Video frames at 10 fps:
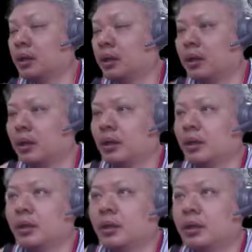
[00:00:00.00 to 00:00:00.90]
So,
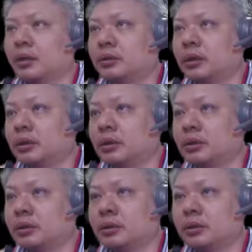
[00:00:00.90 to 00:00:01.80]
same
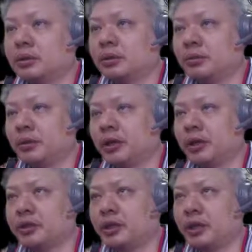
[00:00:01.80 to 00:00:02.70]
direction cannons,
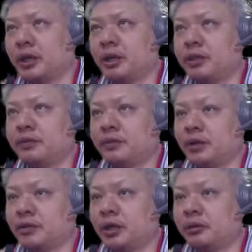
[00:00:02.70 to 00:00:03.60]
file chariot, rank
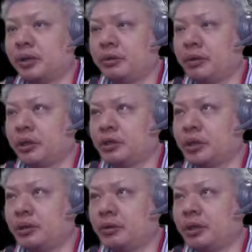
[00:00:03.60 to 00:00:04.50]
chariot,
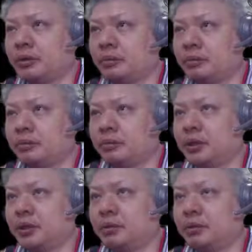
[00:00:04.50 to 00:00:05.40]

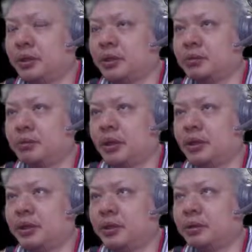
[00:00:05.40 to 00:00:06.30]
d3+1, also
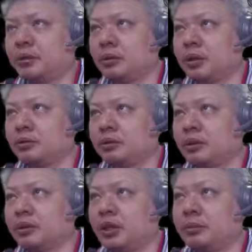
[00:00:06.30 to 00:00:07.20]
the same as
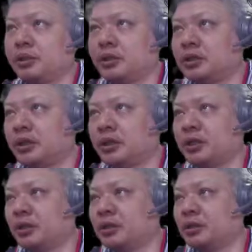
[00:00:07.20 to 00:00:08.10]

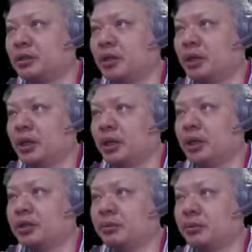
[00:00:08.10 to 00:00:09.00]
h8+7,
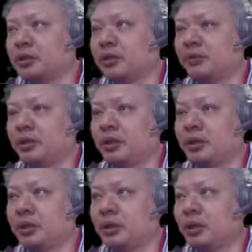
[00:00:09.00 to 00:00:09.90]

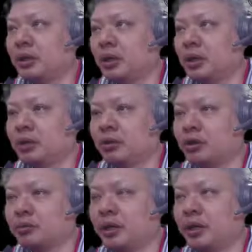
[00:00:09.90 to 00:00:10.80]
cross parallel sweep
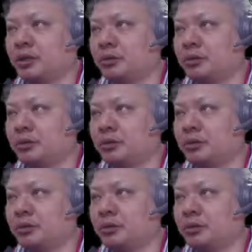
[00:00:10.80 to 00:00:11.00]
chariot,